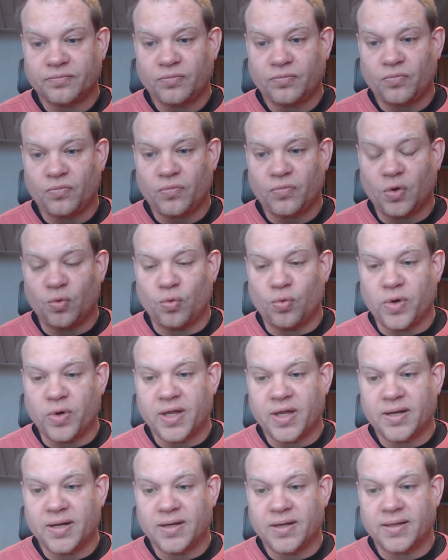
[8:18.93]
when
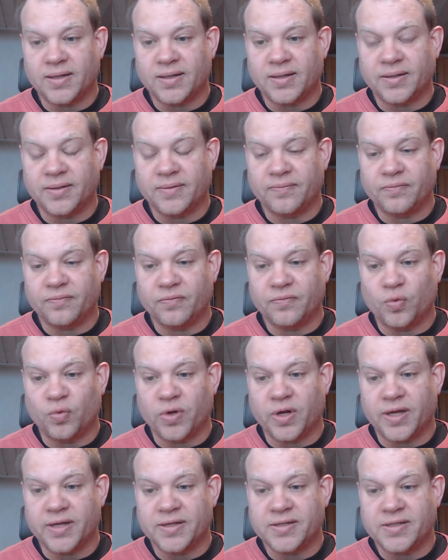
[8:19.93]
uh, when I
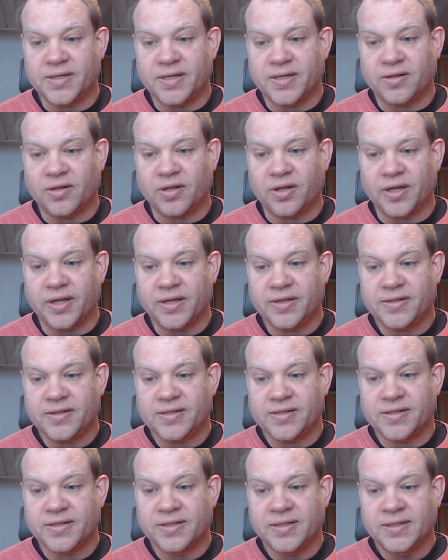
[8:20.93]
see clients.
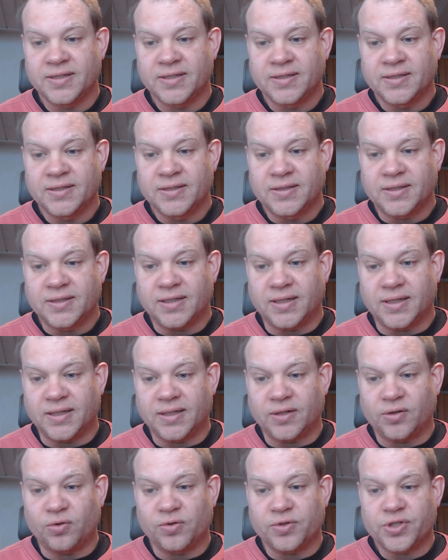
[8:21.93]
Uh,
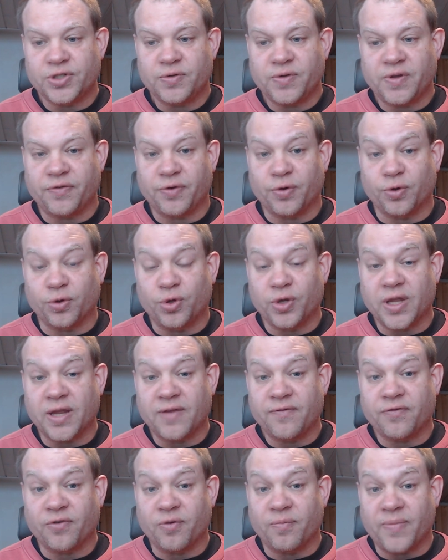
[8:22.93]
also, if you're looking for
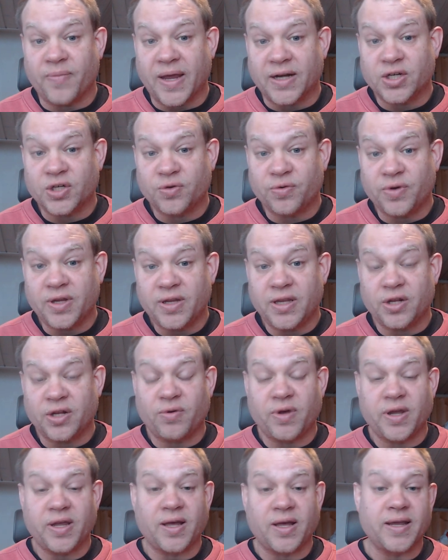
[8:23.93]
mentoring, you know I,
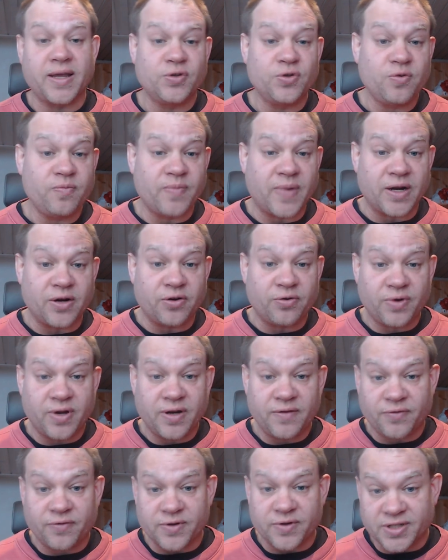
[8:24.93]
I do mentoring for
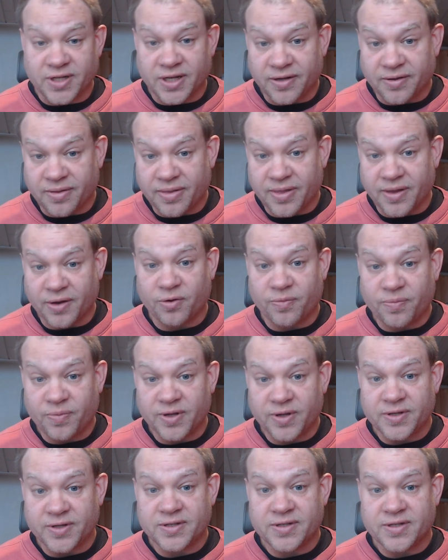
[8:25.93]

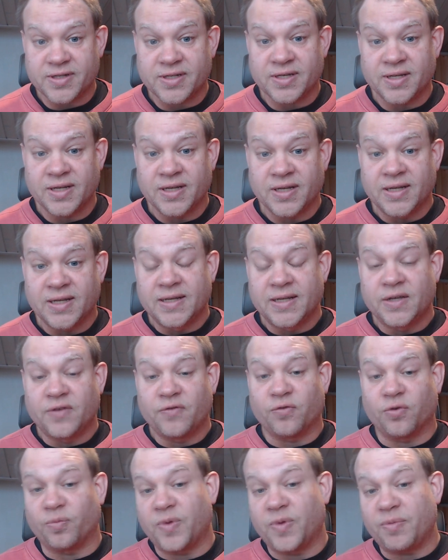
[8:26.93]
psychotherapists, for
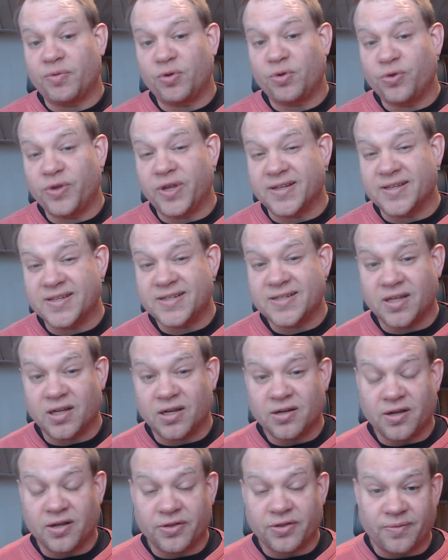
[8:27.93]
people who get stuck on
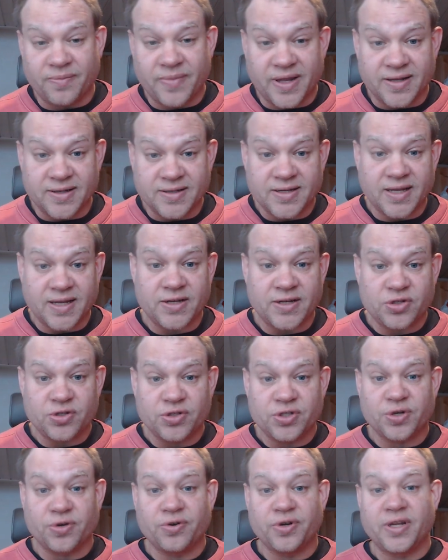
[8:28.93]
their meditation
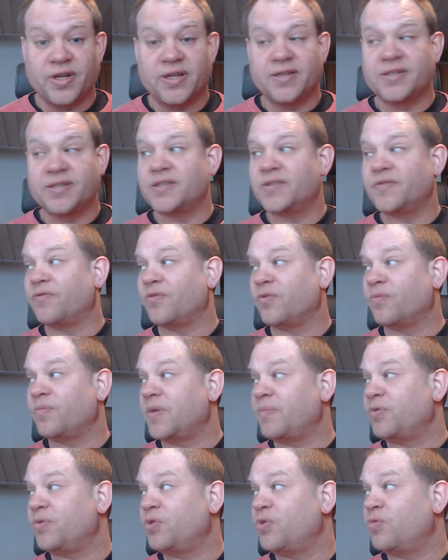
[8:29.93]
journeys, for people
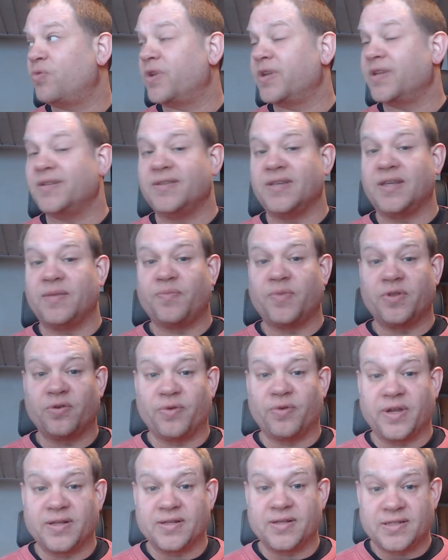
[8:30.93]
who want to deepen their
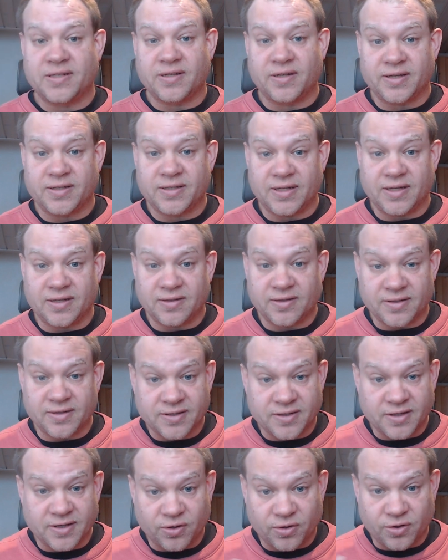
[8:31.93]
insight into the
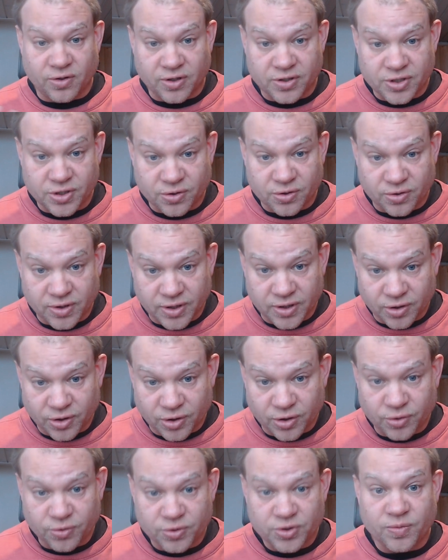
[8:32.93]
psychological
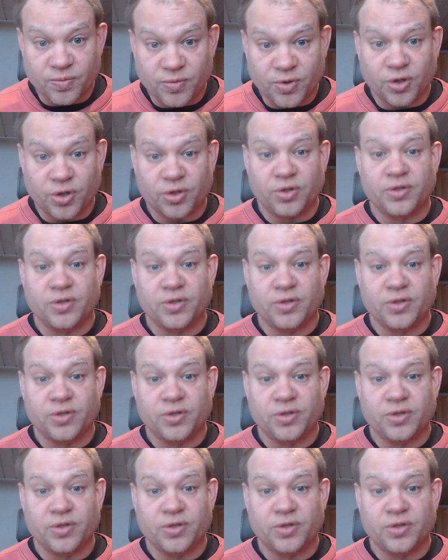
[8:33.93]
illusion model,